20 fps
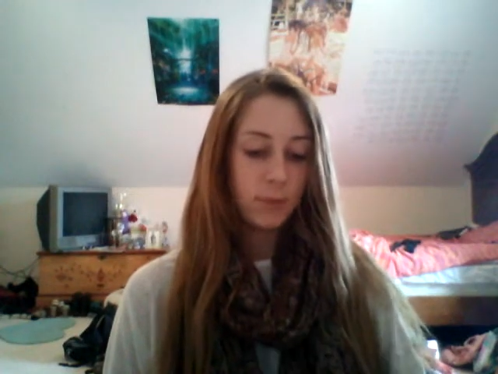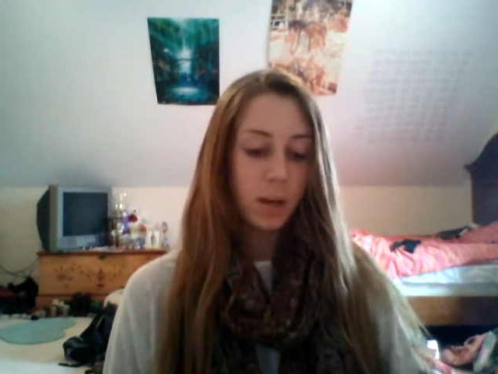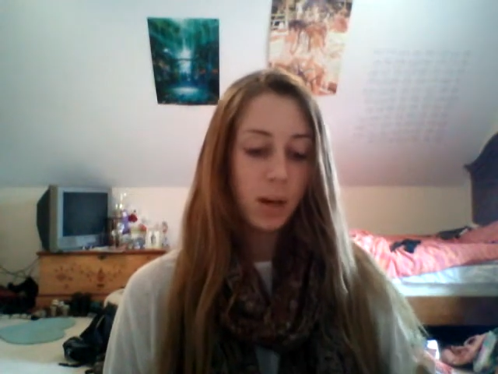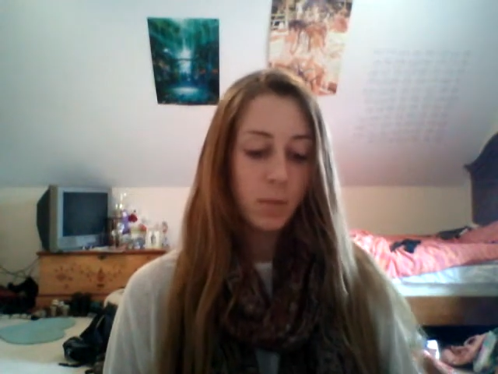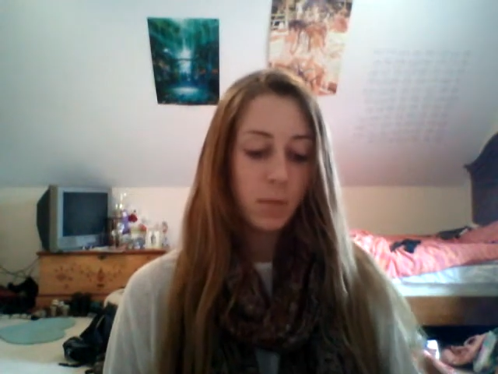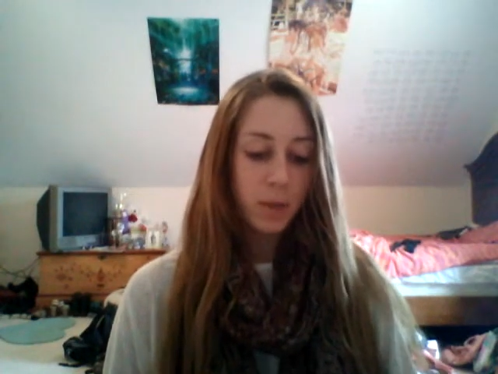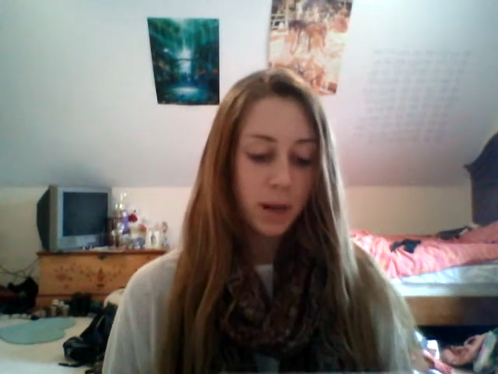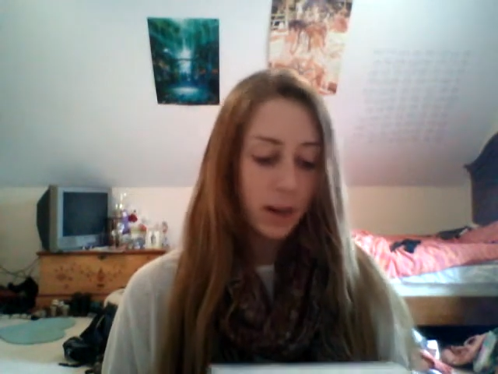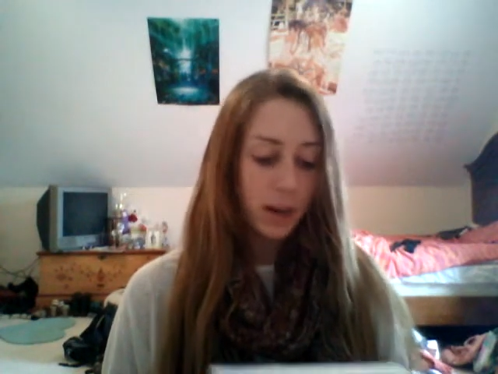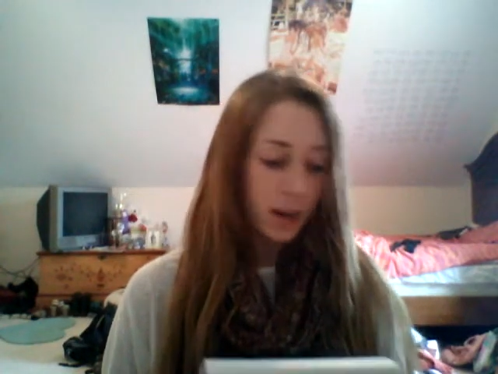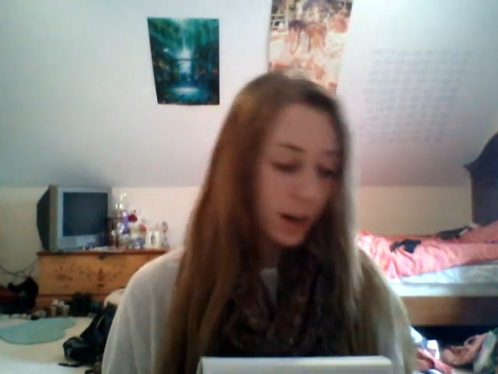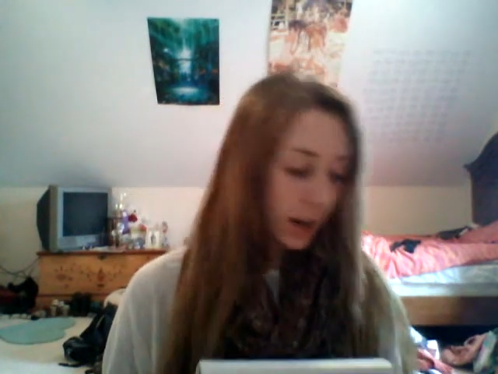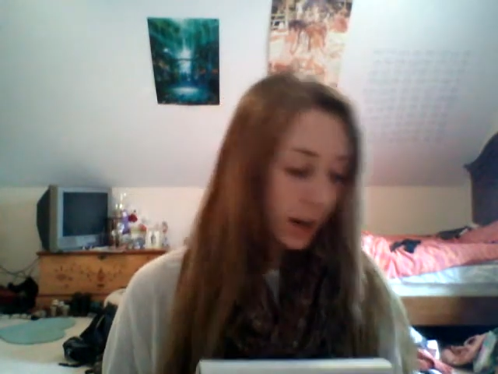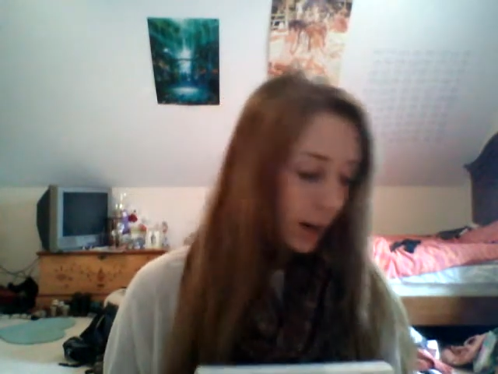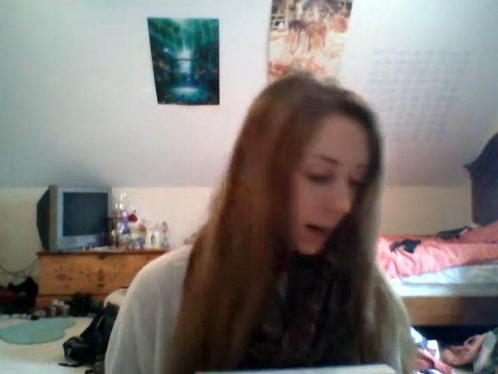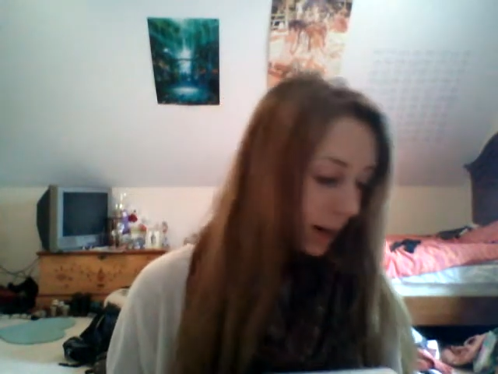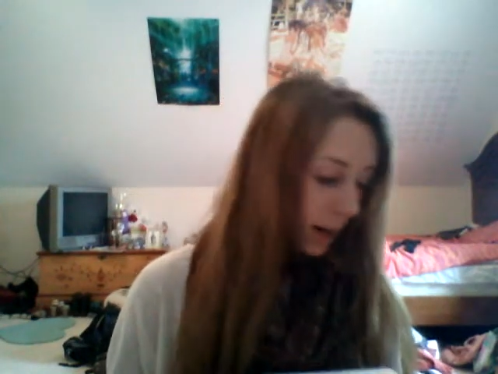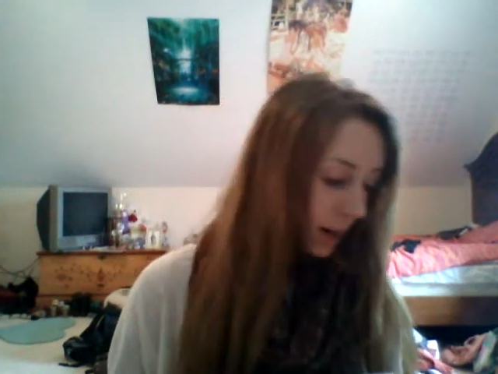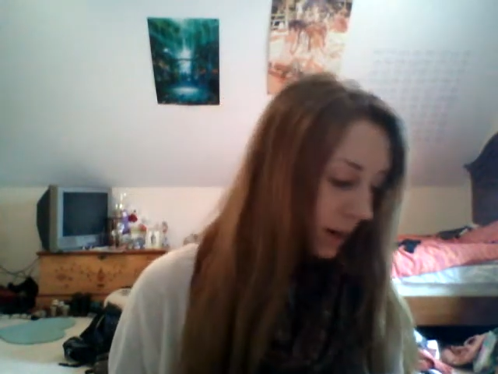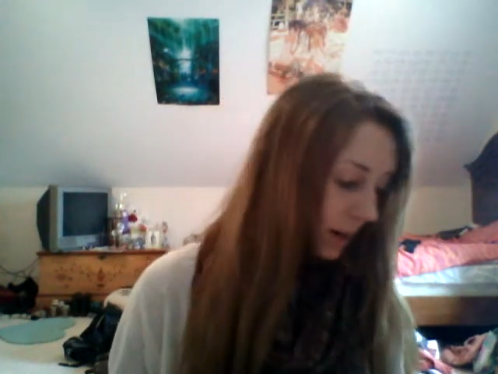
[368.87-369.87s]
Oh my
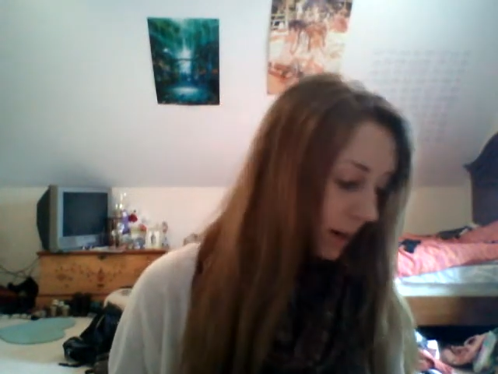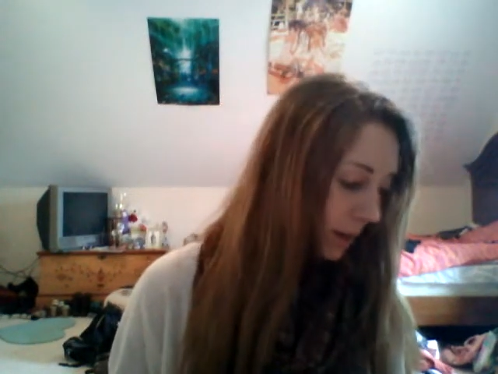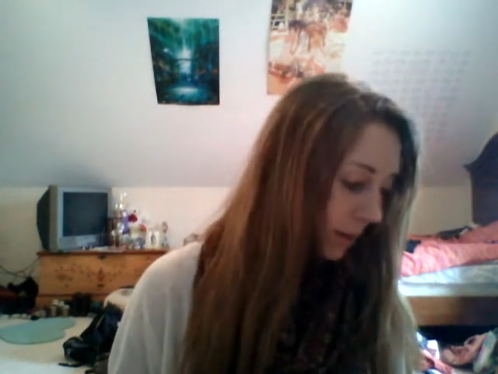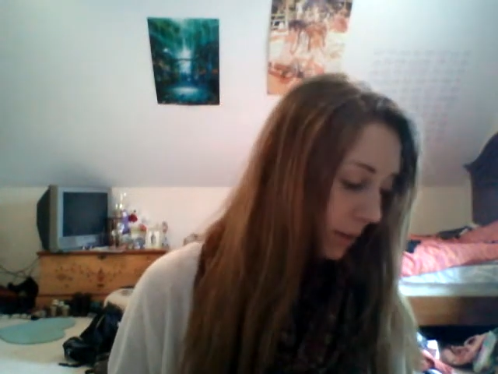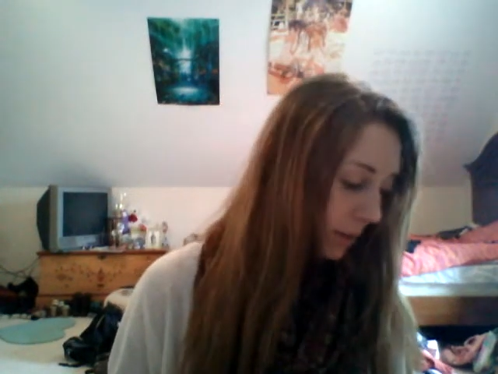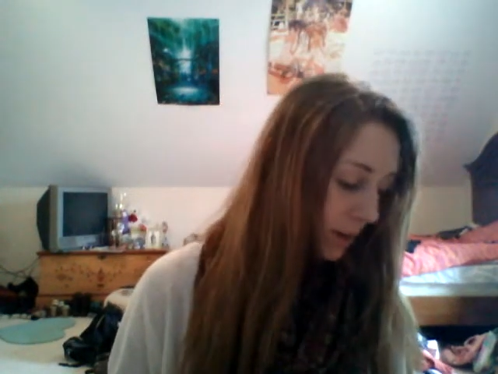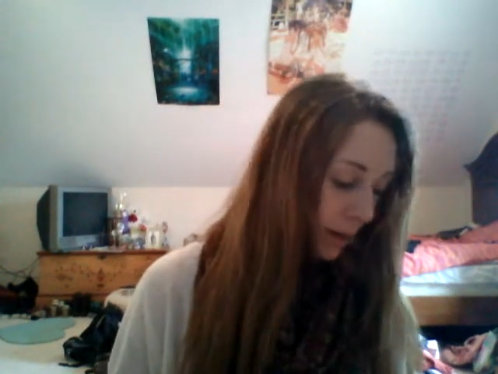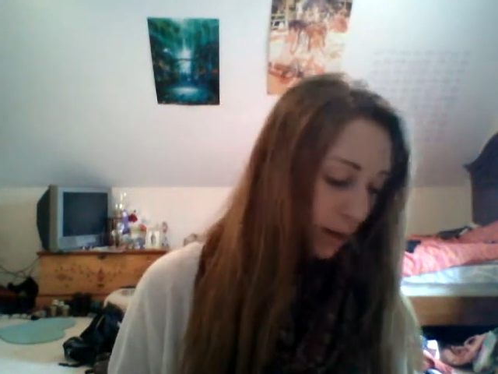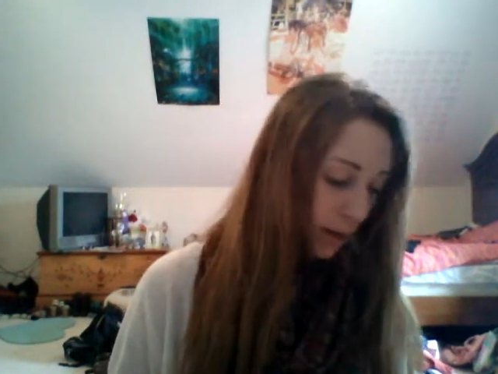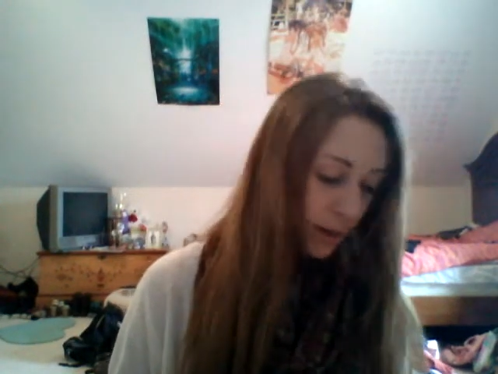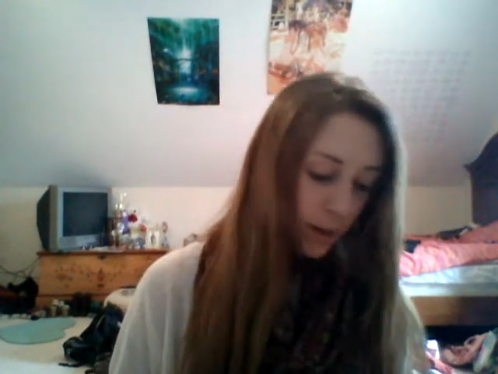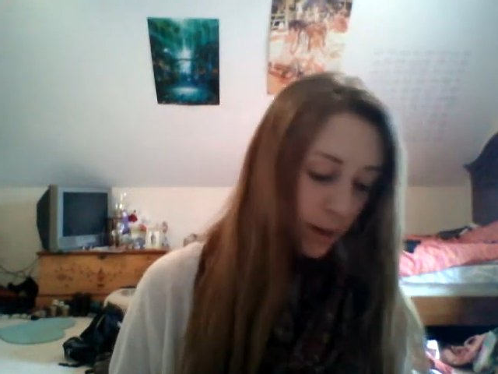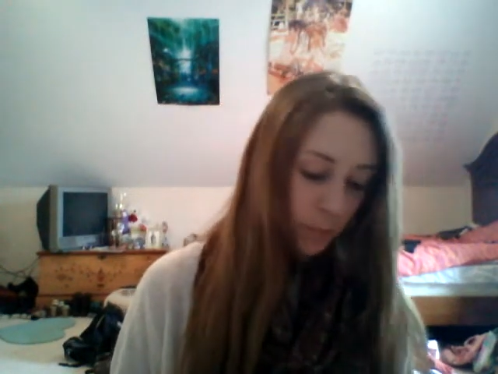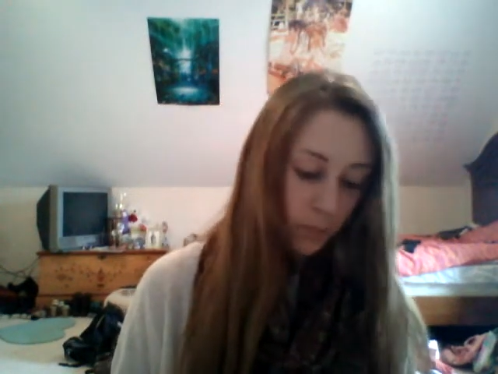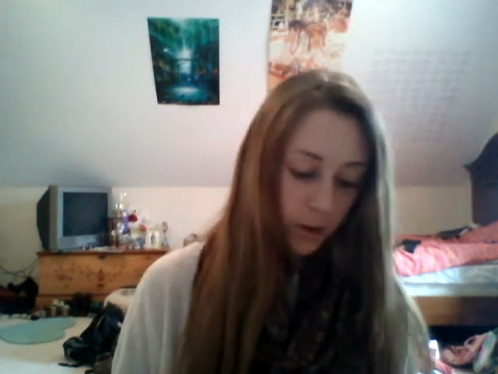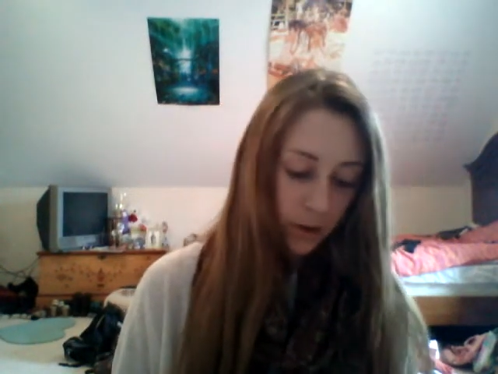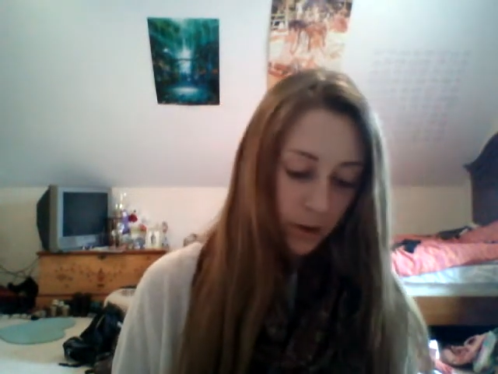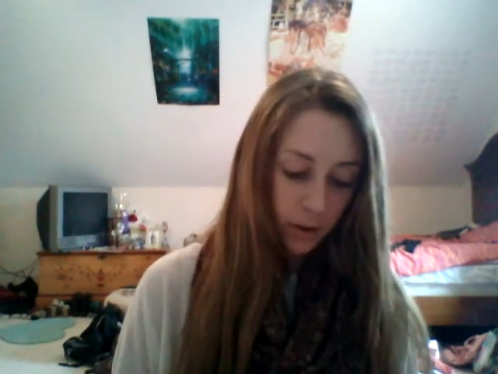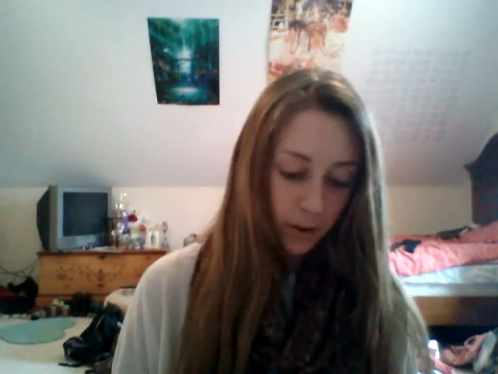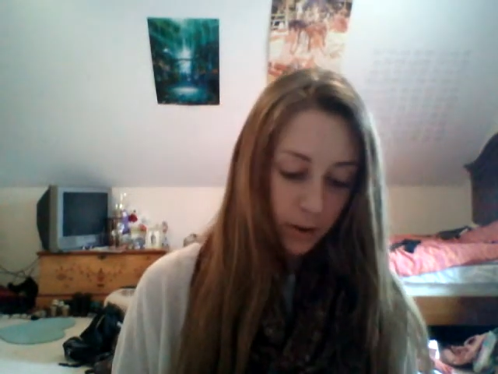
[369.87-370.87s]
god, I'm near it
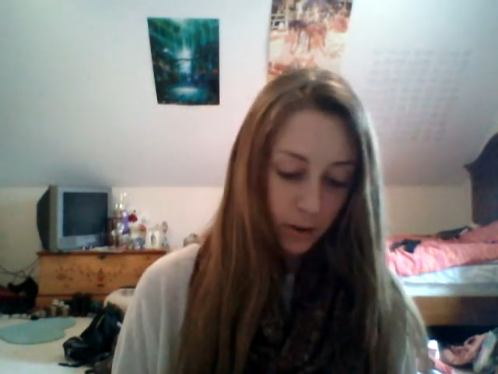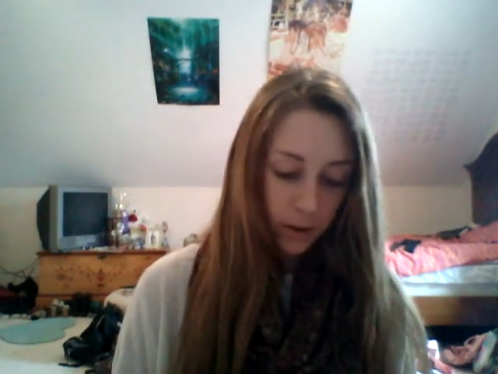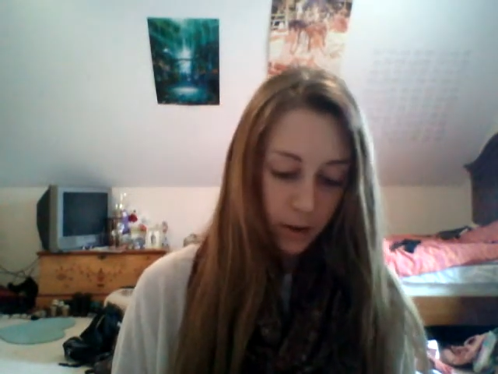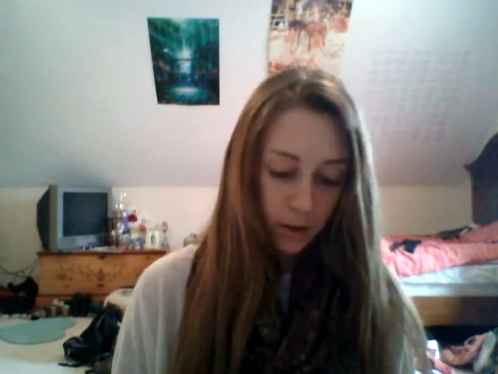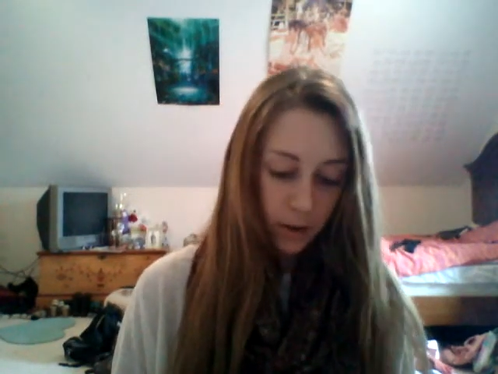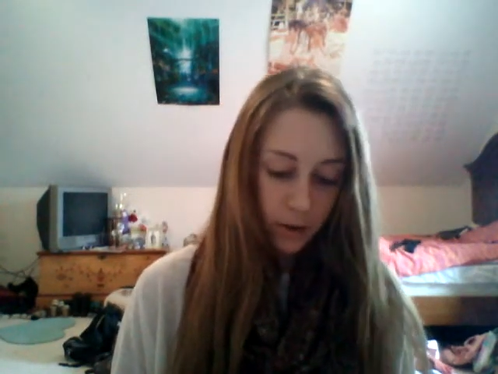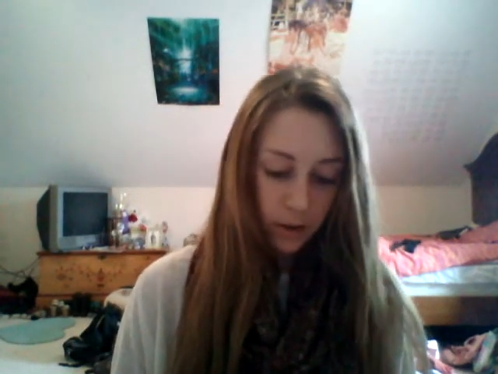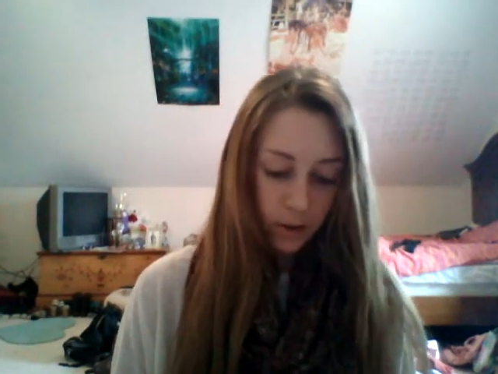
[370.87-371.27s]
broke.